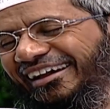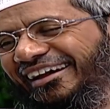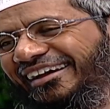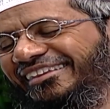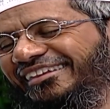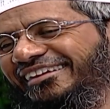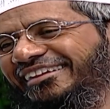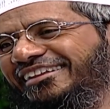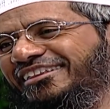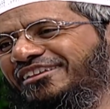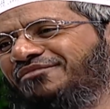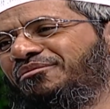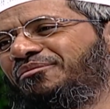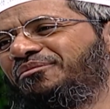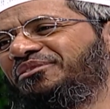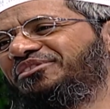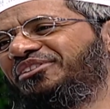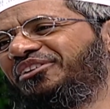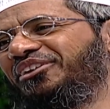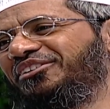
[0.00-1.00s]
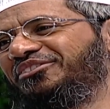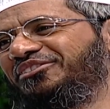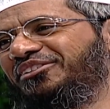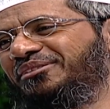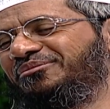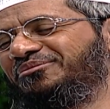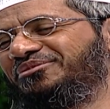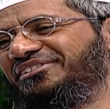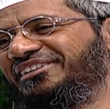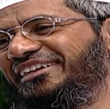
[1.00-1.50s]
The reason Muhammad sallallahu alaihi
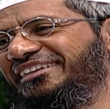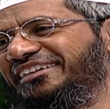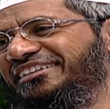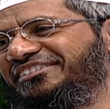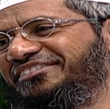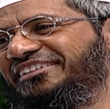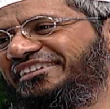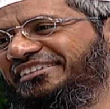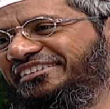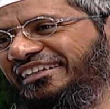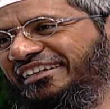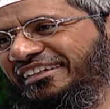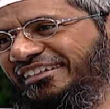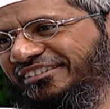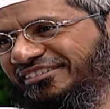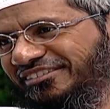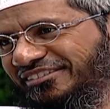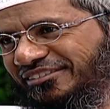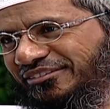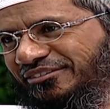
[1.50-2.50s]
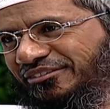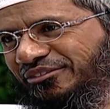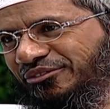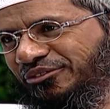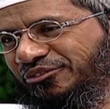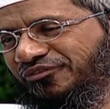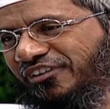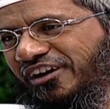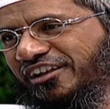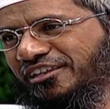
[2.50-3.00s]
wasallam selected 6 days to
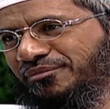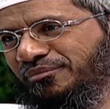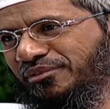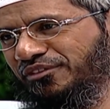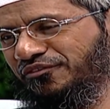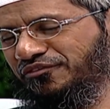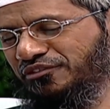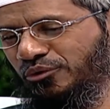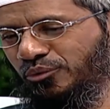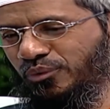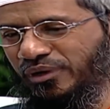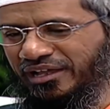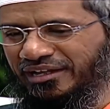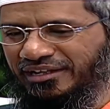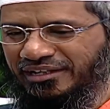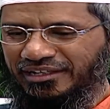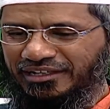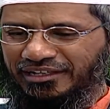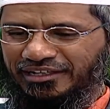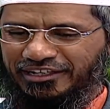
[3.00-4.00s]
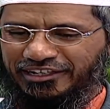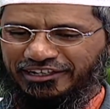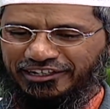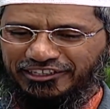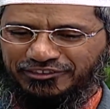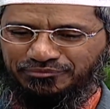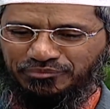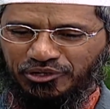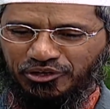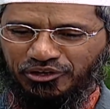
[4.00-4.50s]
fast the month of Shawwal
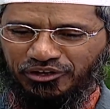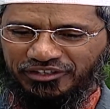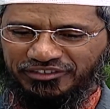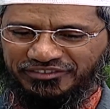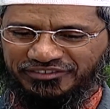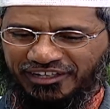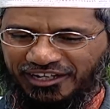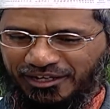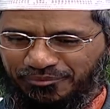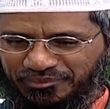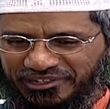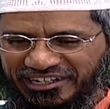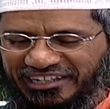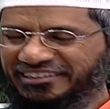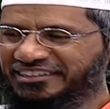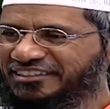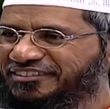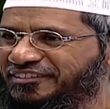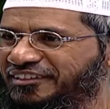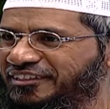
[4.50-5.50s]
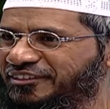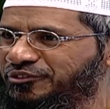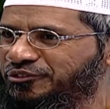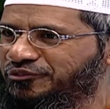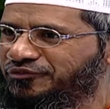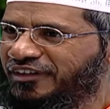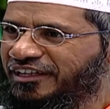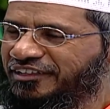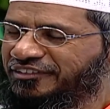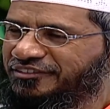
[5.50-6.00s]
is because the complete Hadith says you
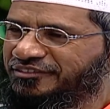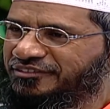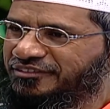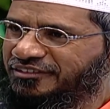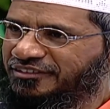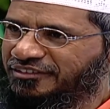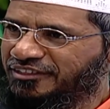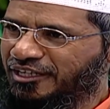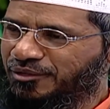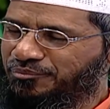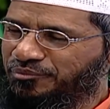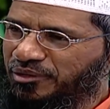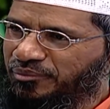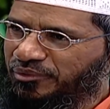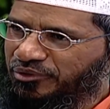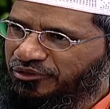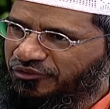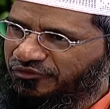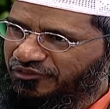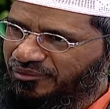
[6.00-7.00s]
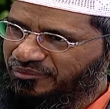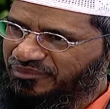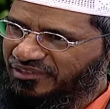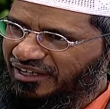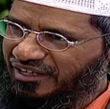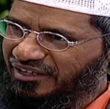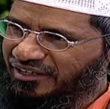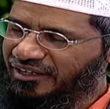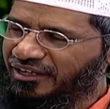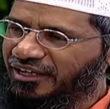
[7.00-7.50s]
fast the complete month of
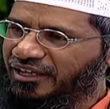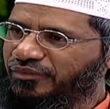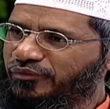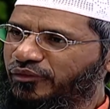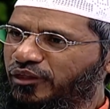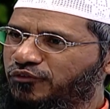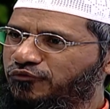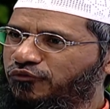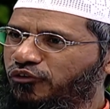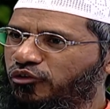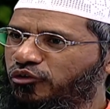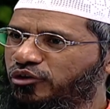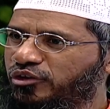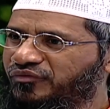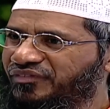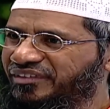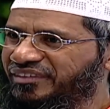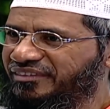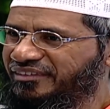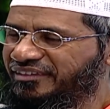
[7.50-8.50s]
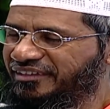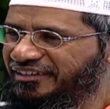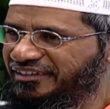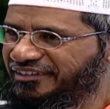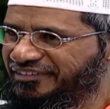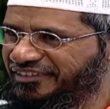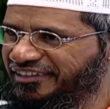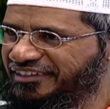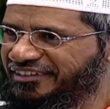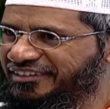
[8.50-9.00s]
Ramadan, then follow it with
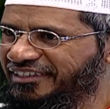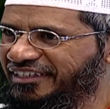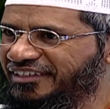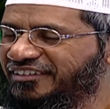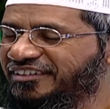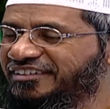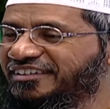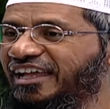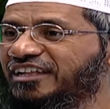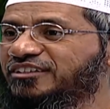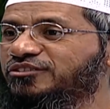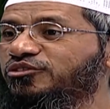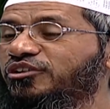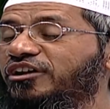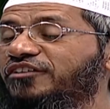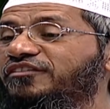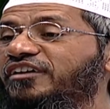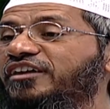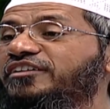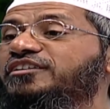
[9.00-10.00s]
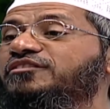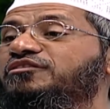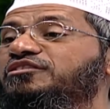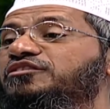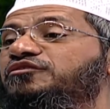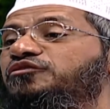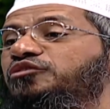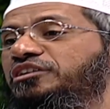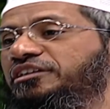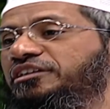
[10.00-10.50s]
6 days, it is as though you have fasted for the full